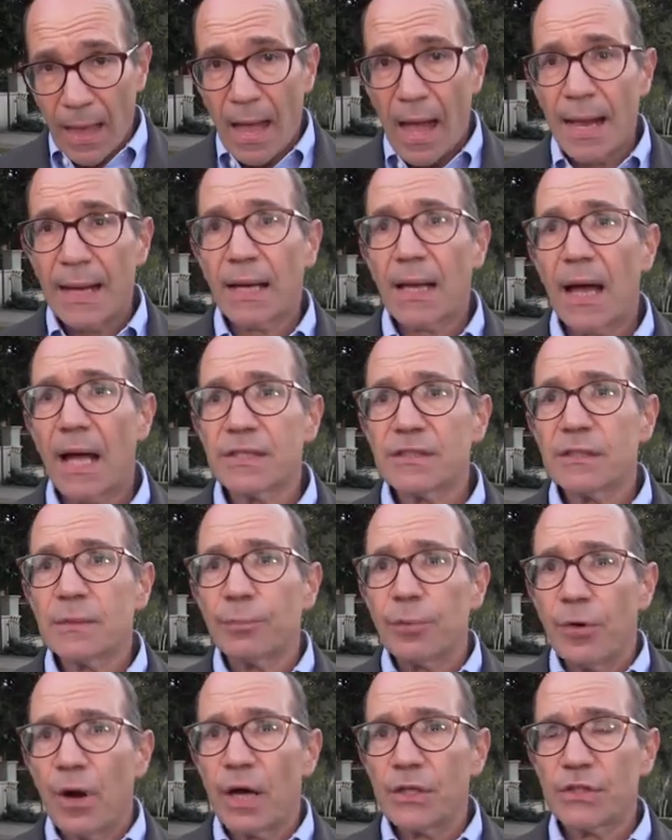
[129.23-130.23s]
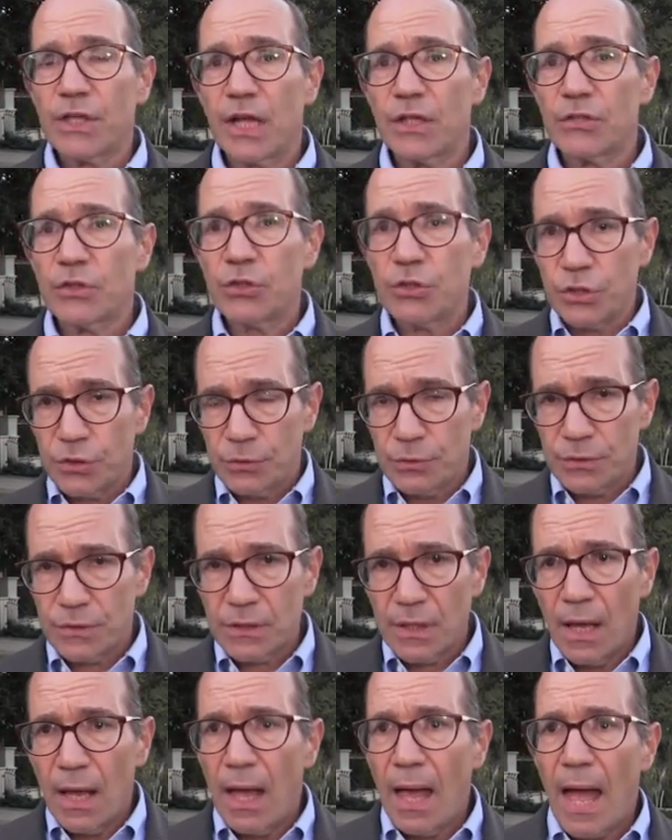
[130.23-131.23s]
and a constant barrage against Jews,
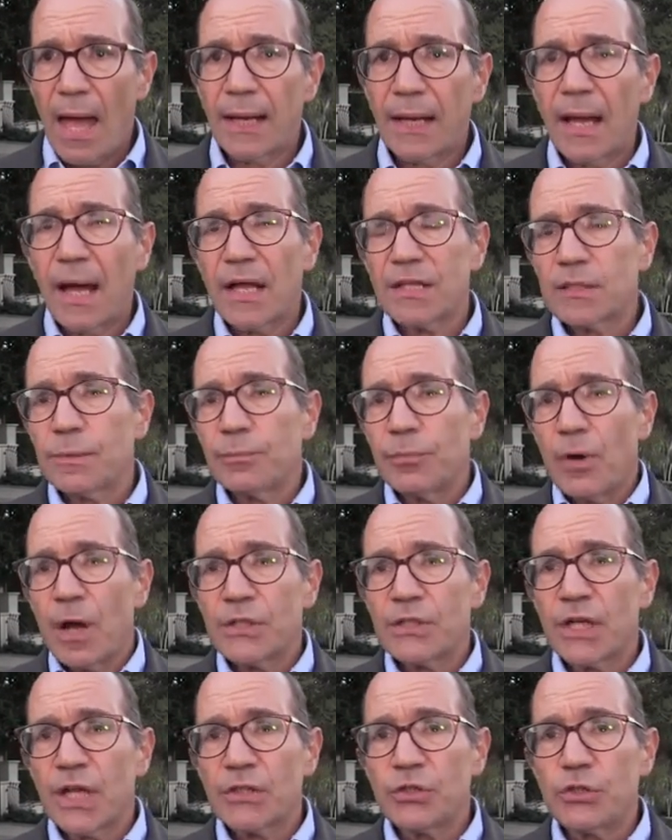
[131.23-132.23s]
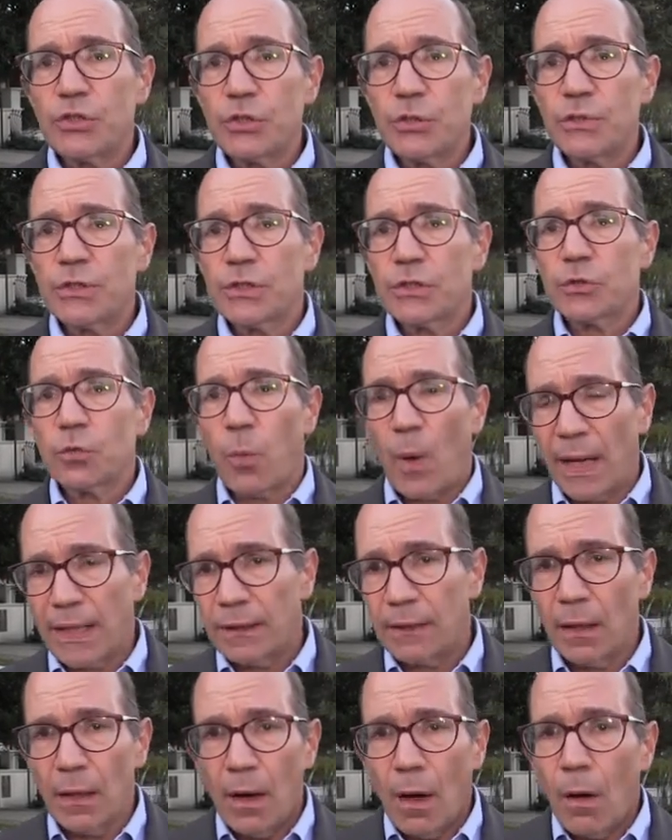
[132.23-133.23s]
and a constant barrage against Jews as
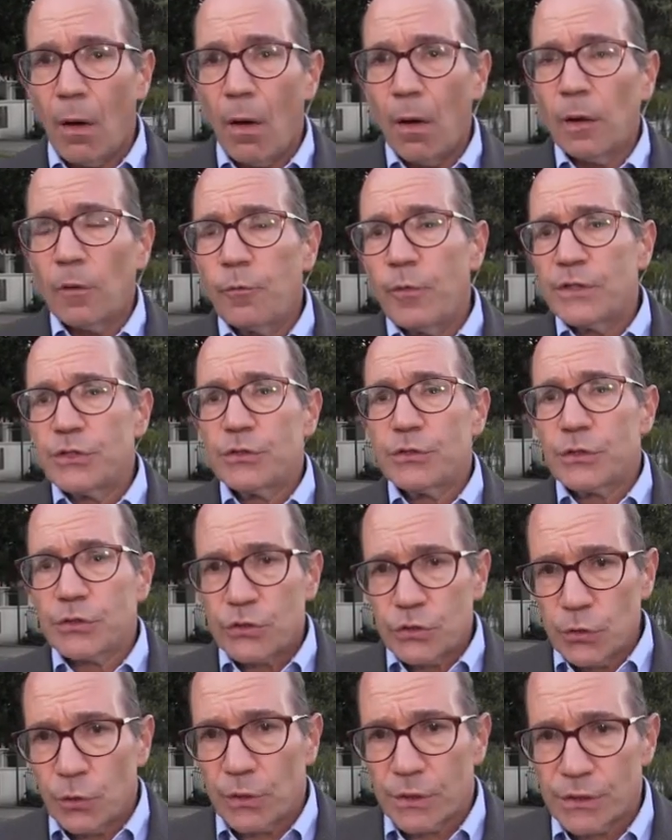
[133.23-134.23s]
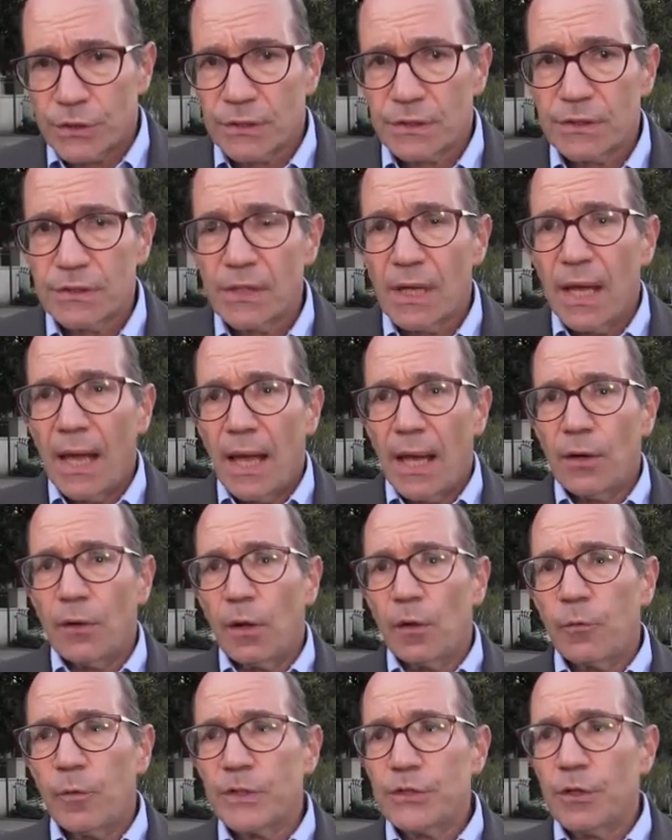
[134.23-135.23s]
white, all of which are distortions, and
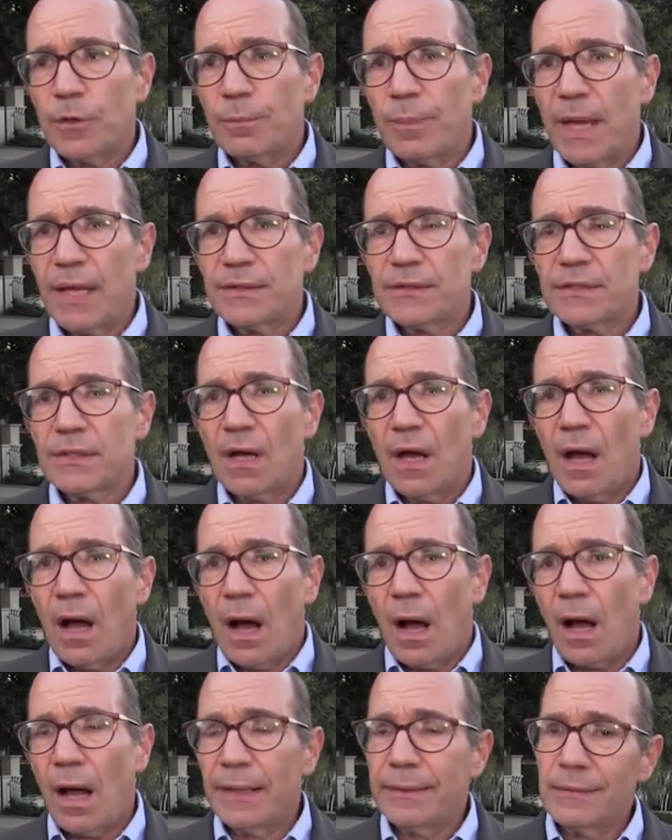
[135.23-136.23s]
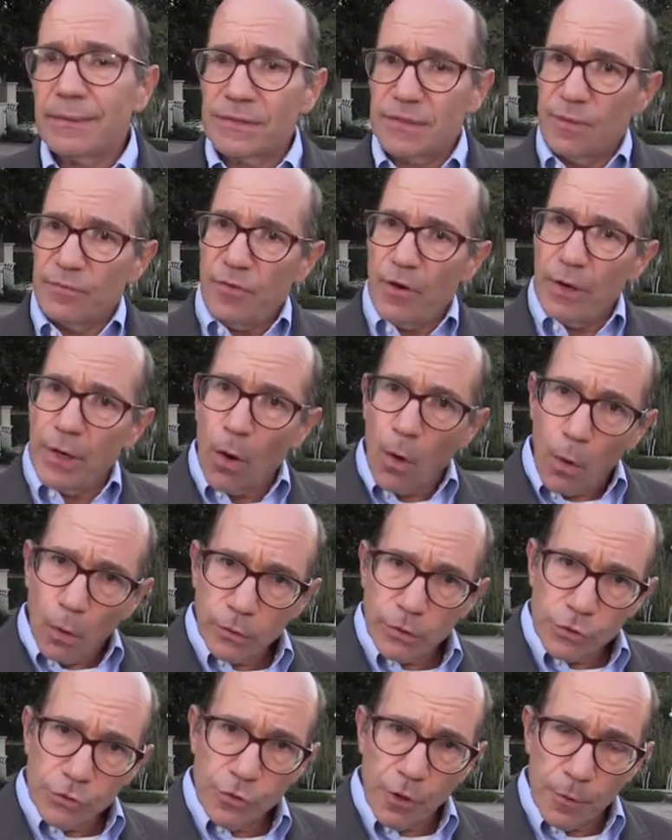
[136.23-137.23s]
all of which are based on some very
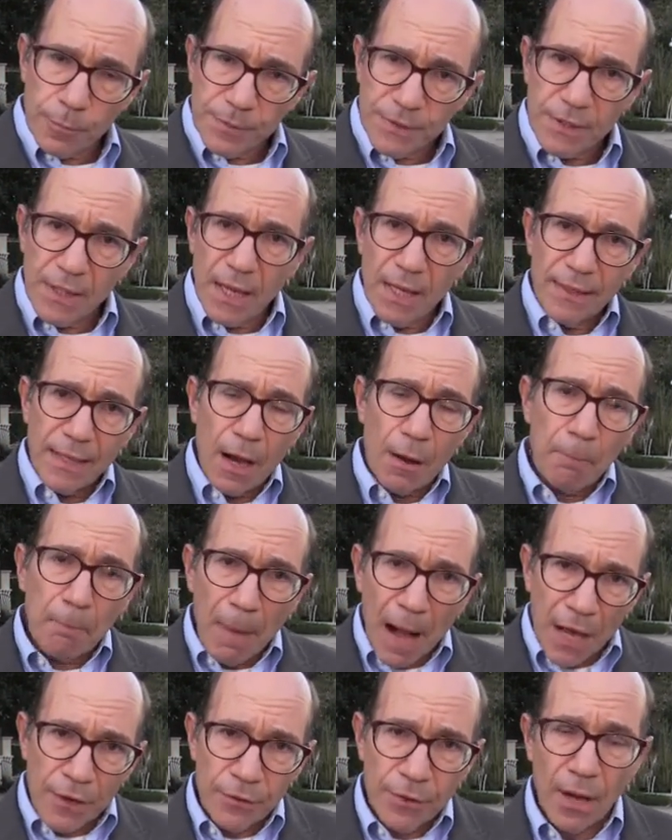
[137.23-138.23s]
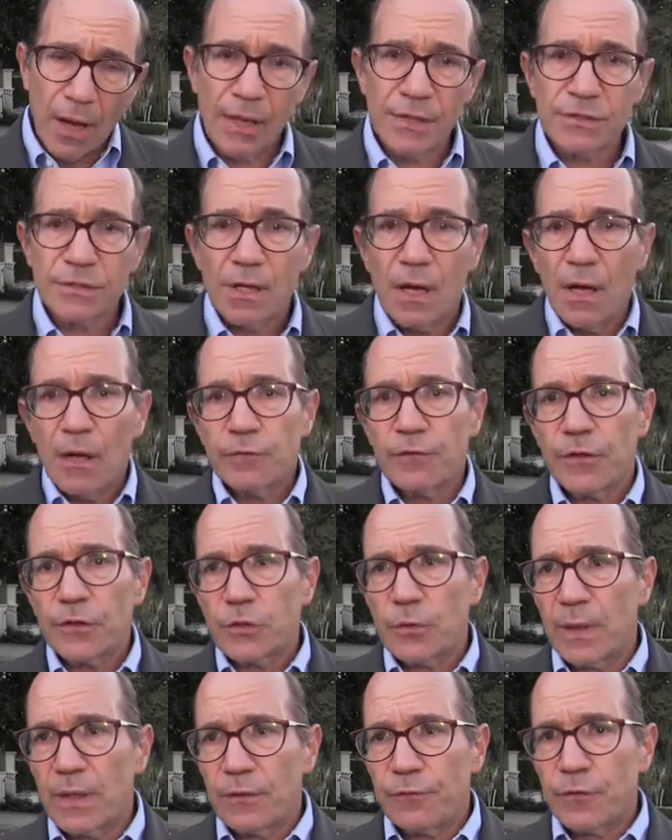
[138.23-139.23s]
old tropes, now modernized for the
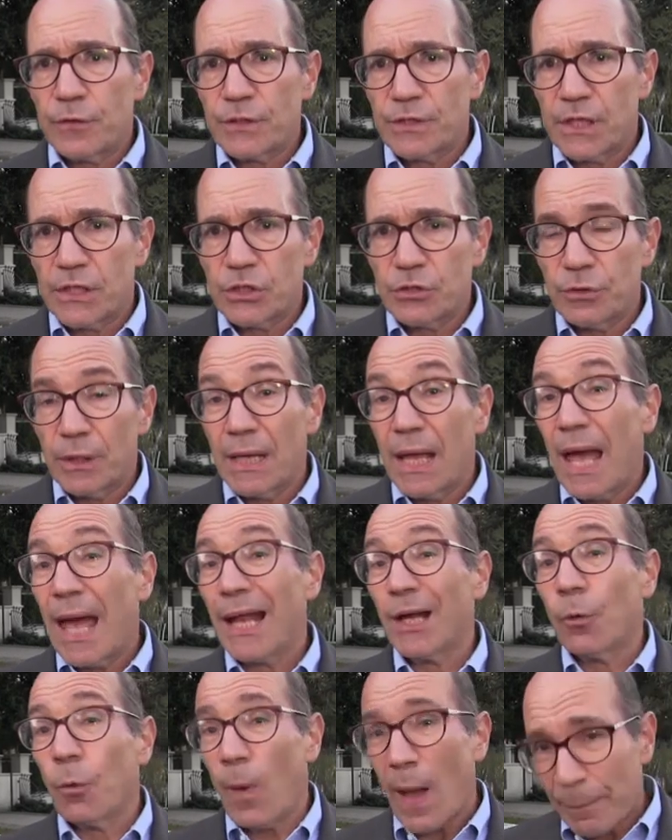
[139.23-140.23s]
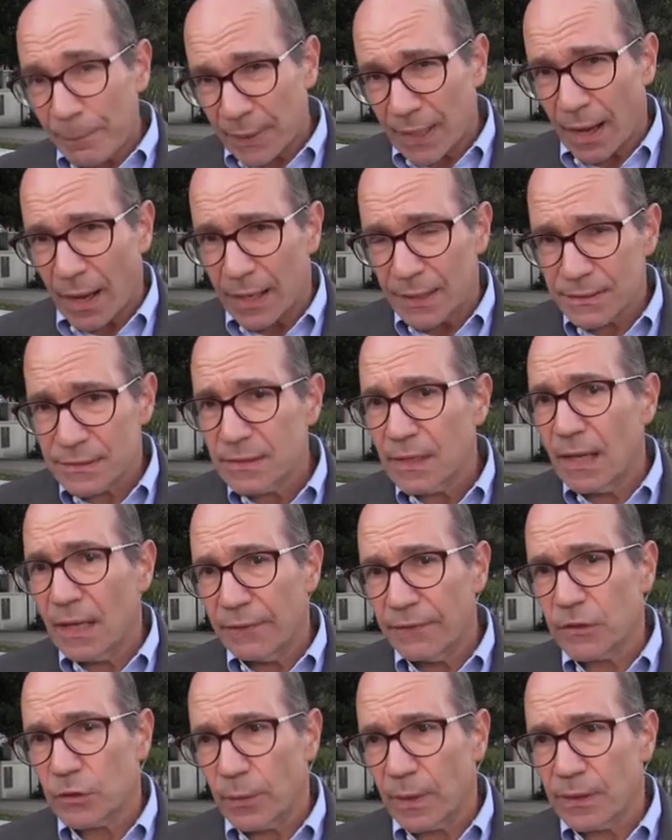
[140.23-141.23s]
21st century and weaponized
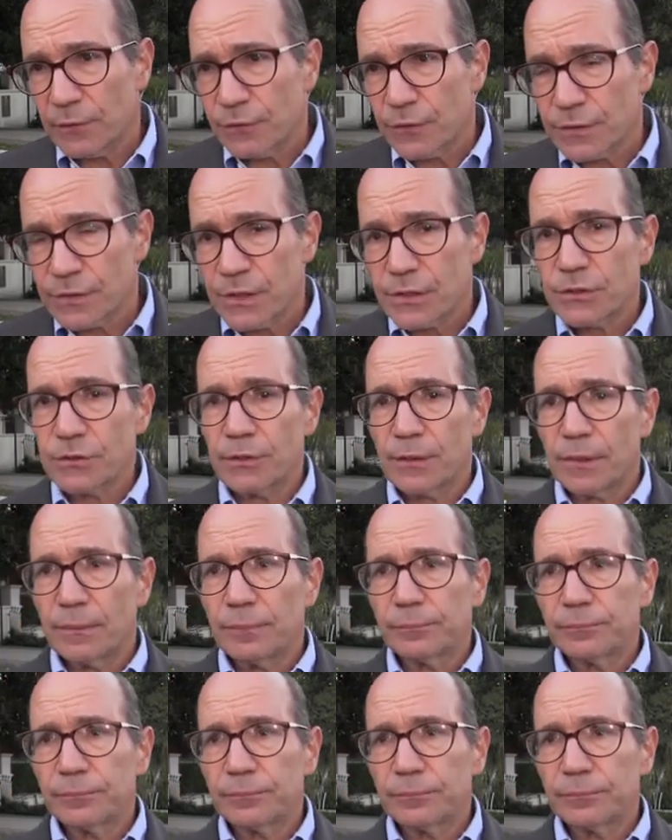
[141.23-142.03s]
in the 21st century.